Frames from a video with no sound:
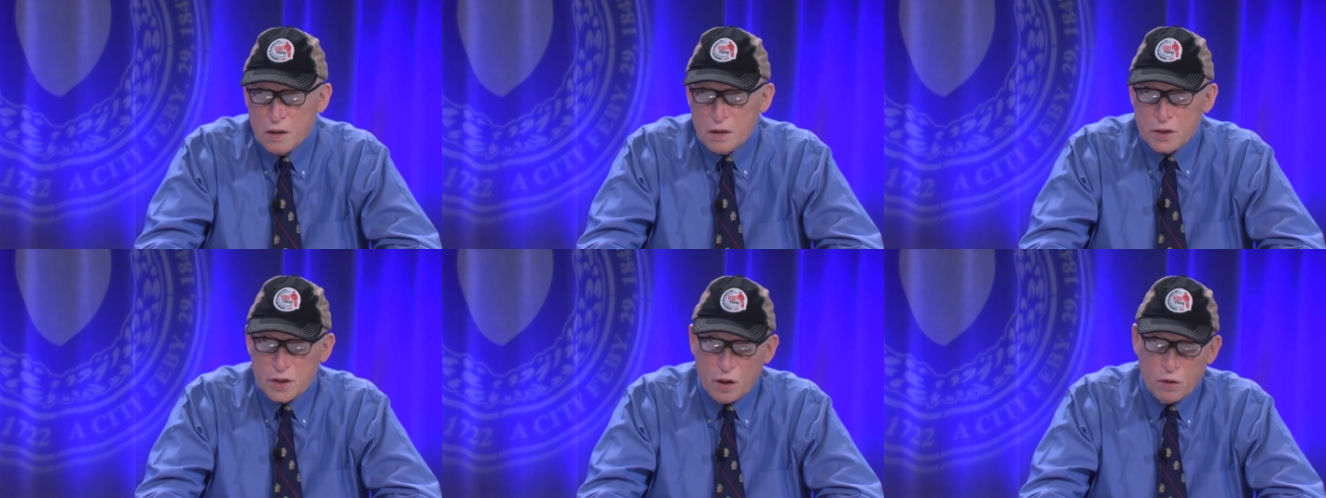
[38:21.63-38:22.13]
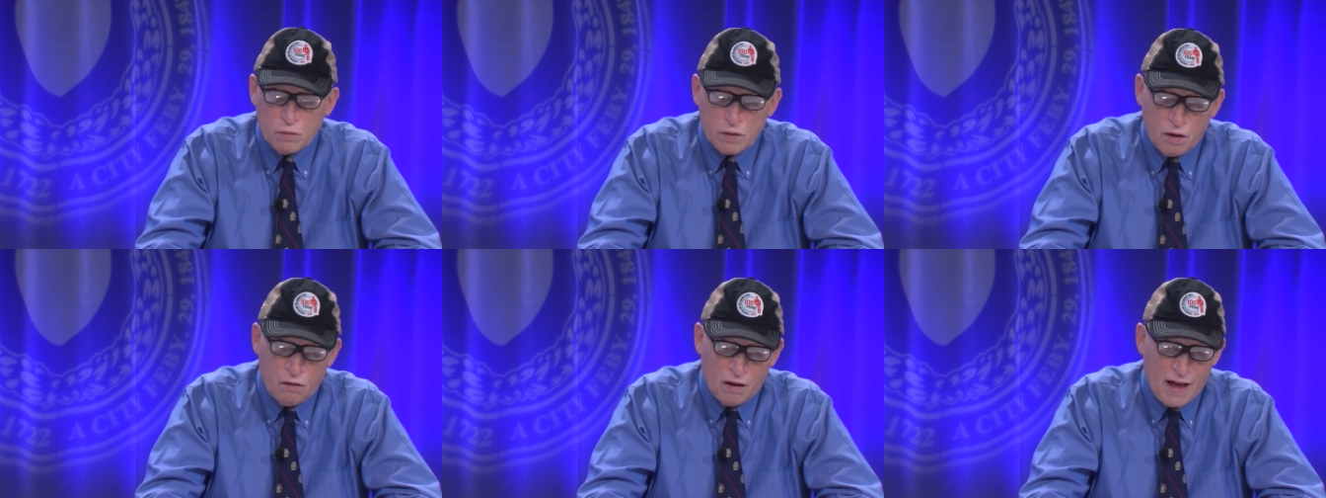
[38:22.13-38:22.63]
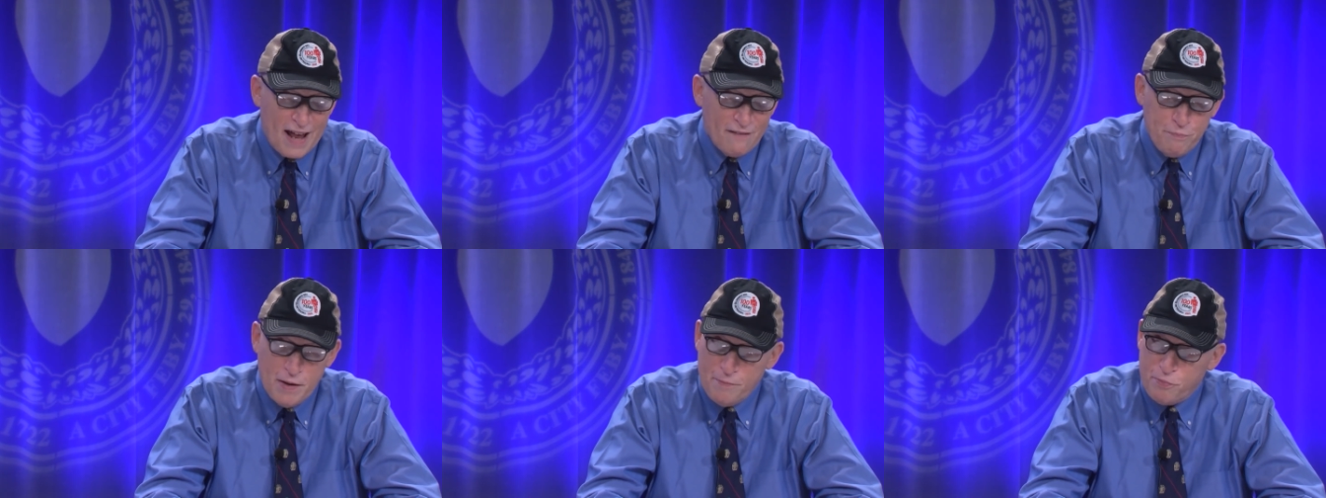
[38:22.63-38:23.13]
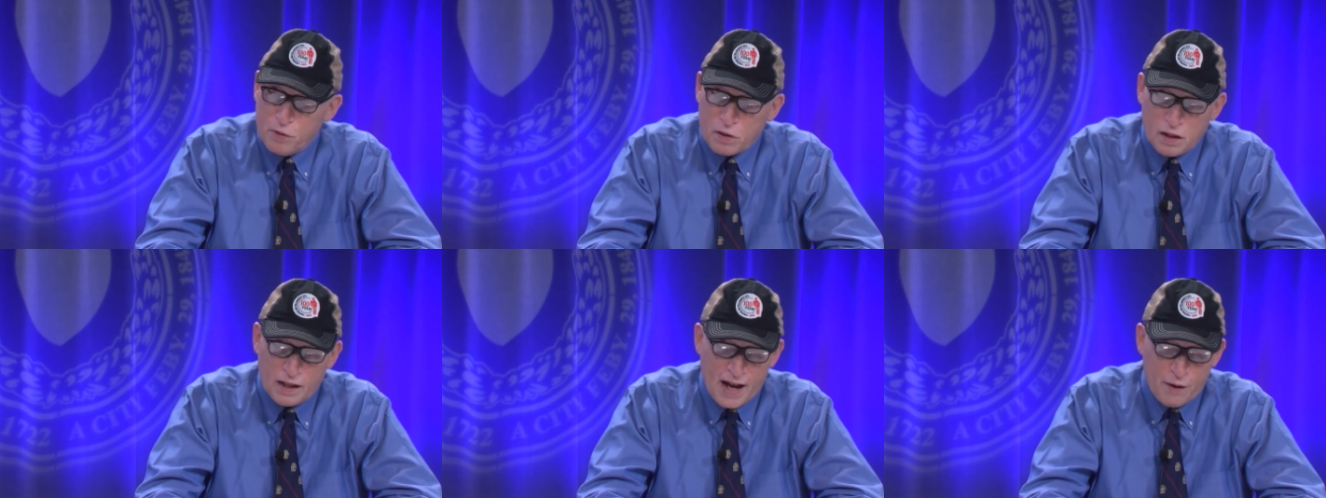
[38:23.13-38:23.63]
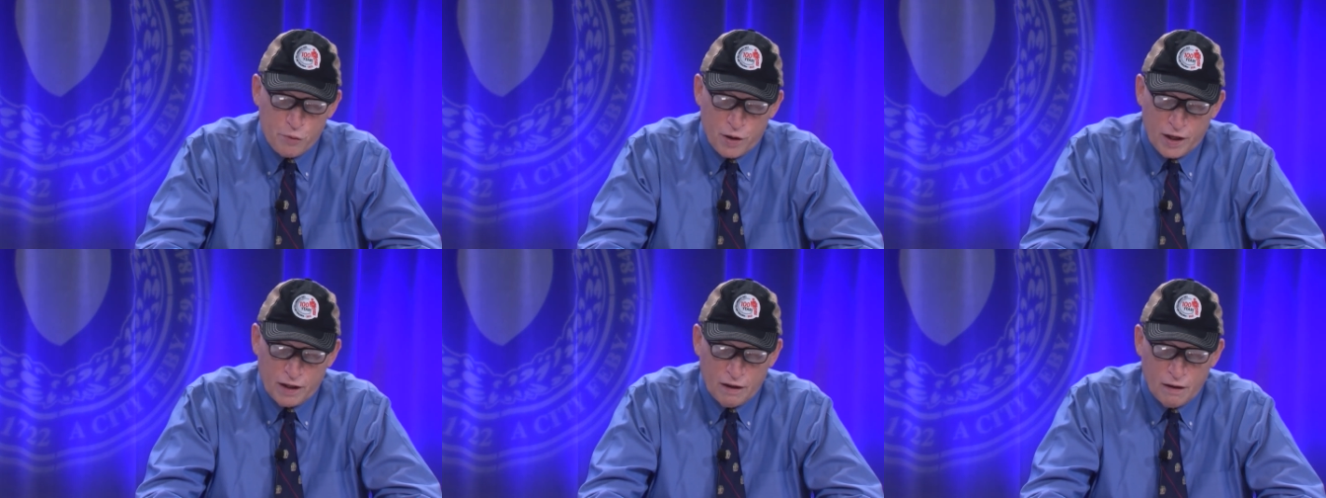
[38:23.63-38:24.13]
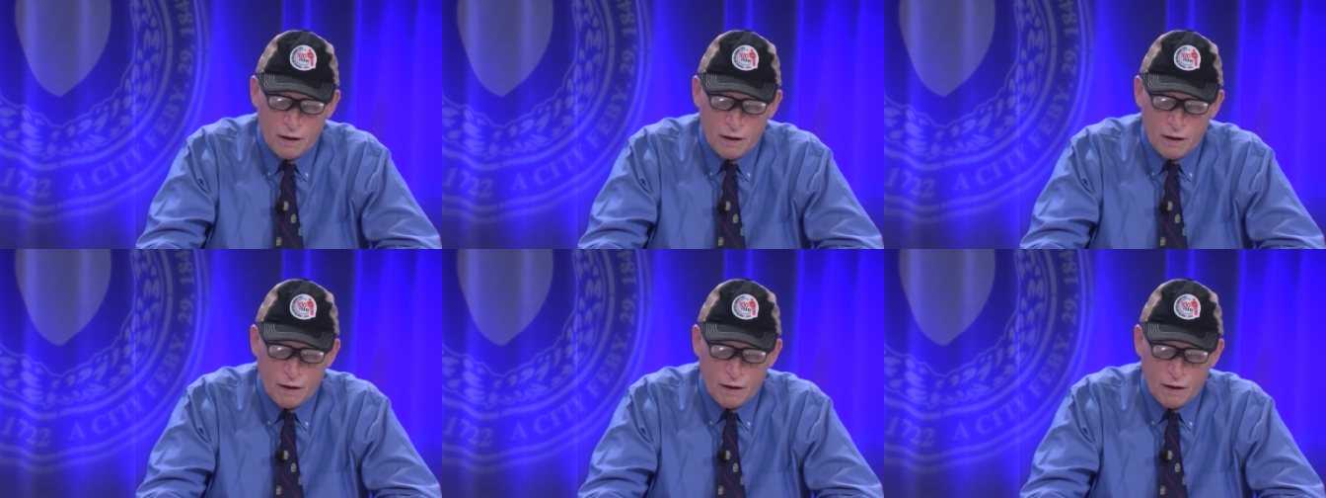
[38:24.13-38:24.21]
So there are a lot of people clamoring.